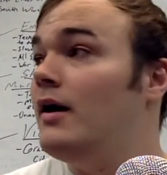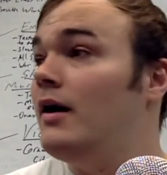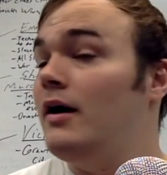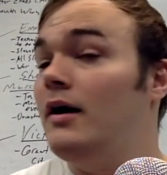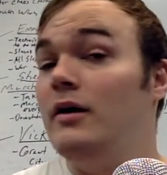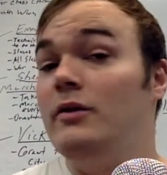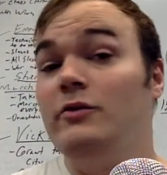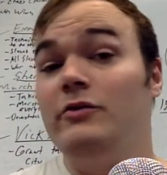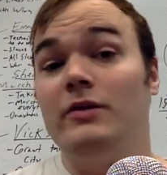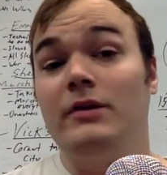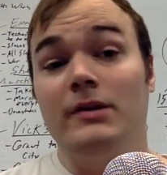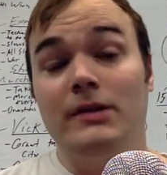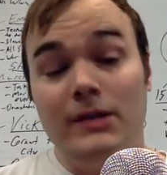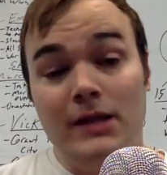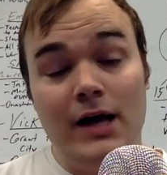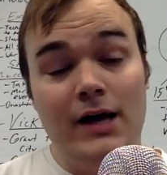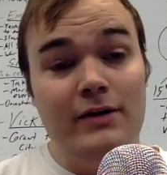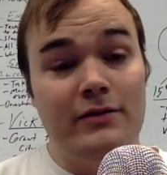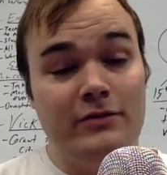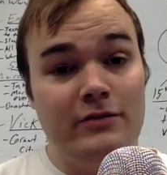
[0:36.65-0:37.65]
There's a
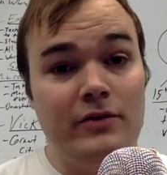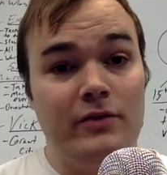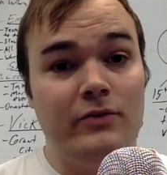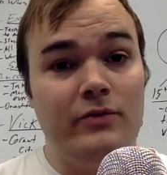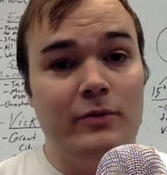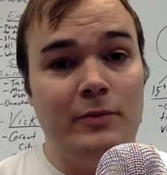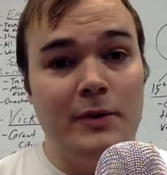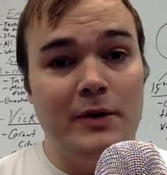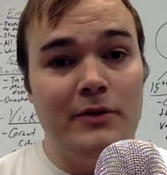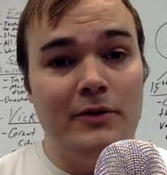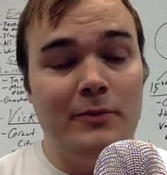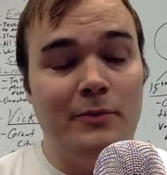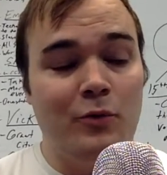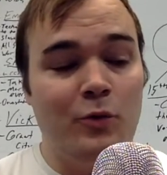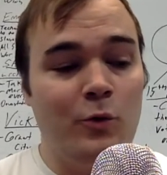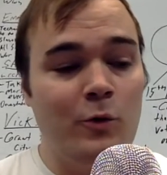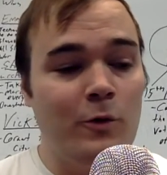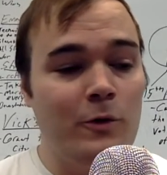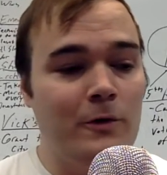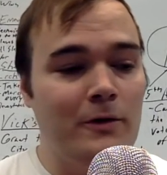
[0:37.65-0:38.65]
lot of stuff up on the
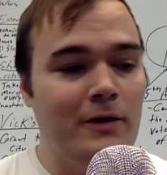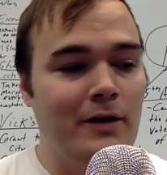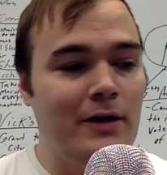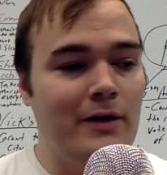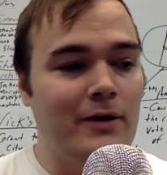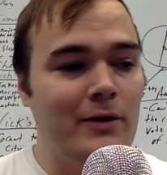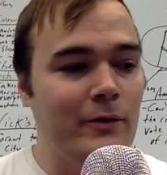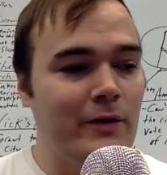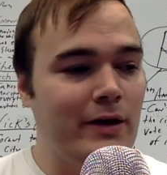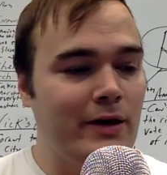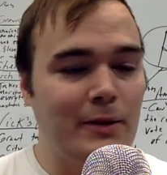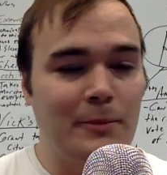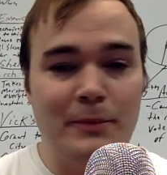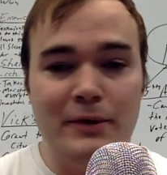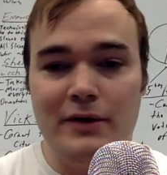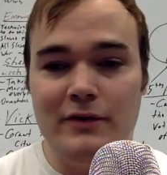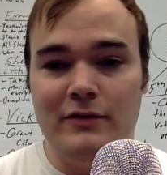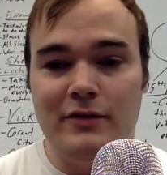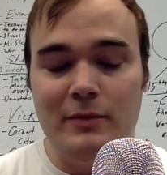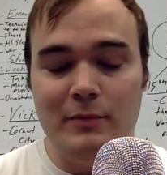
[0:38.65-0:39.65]
board. I know that can
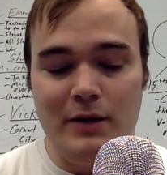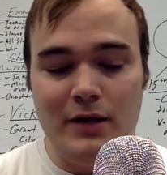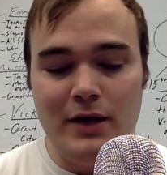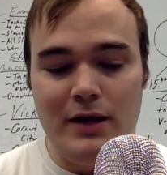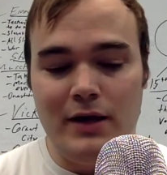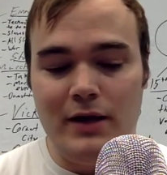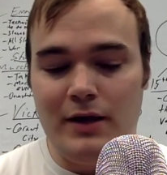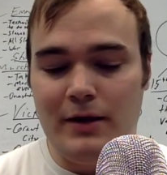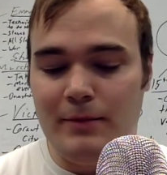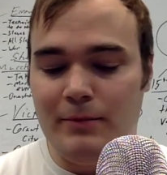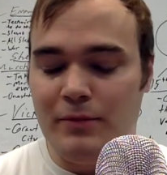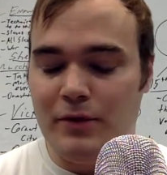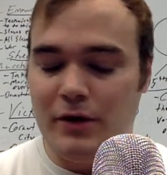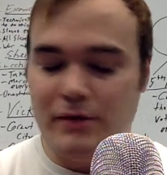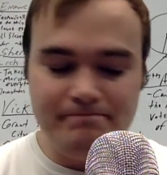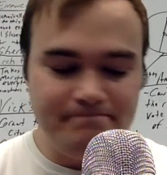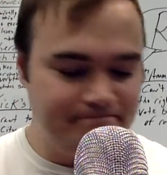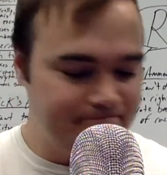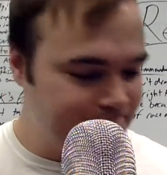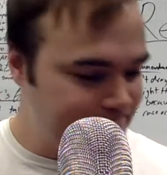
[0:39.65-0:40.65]
be intimidating,
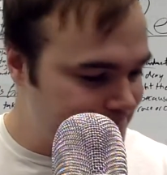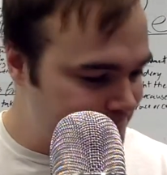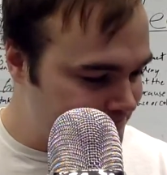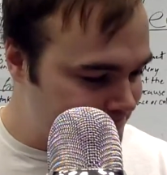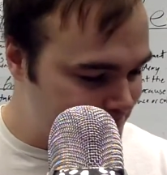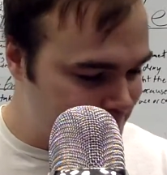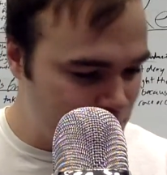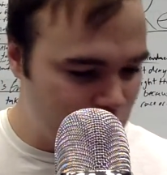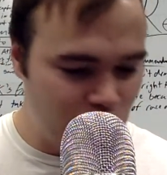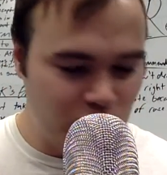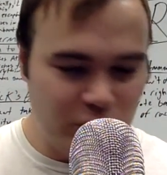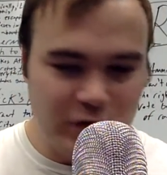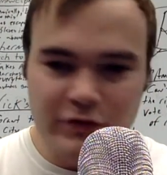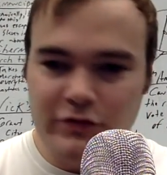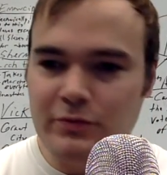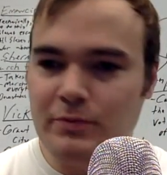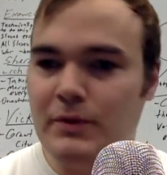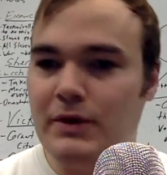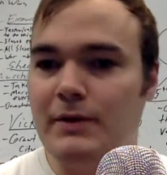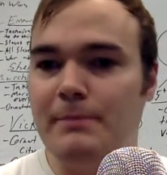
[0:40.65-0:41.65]
but
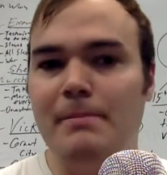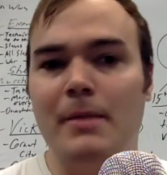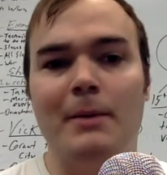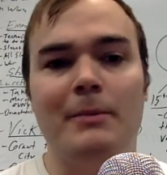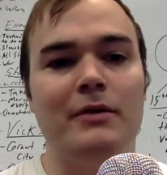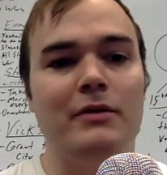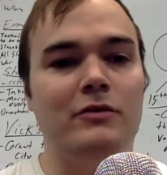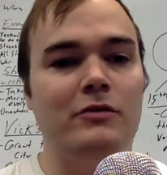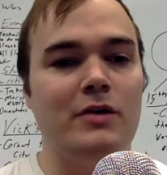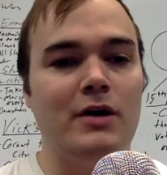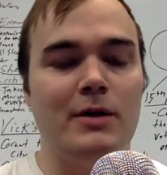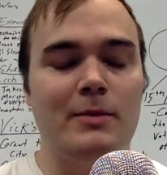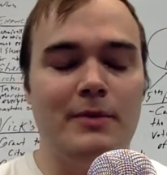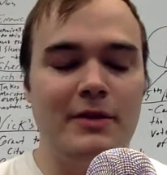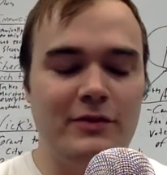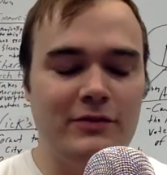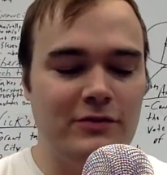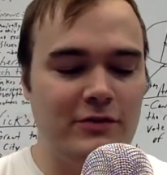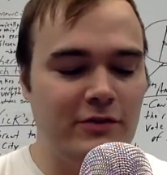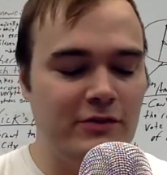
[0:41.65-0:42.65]
trust me, I'm going to try and
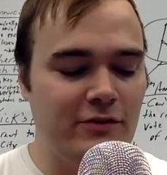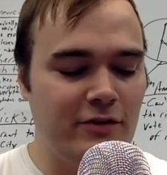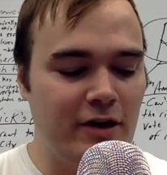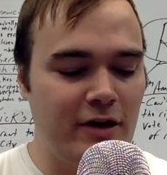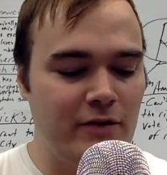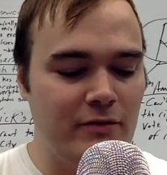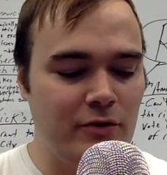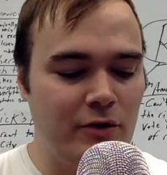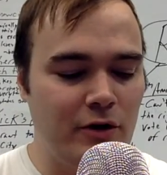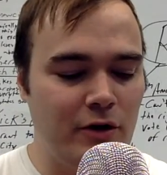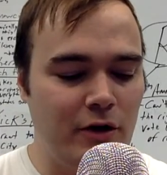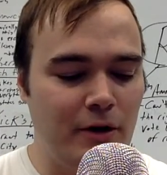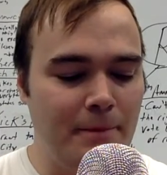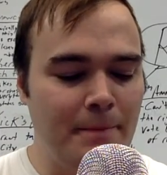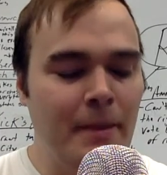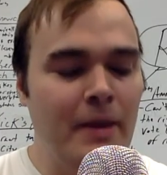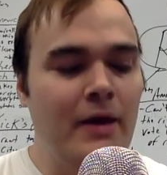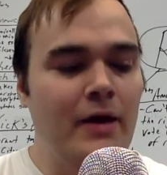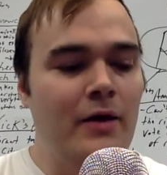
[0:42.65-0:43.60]
make sense out of it all.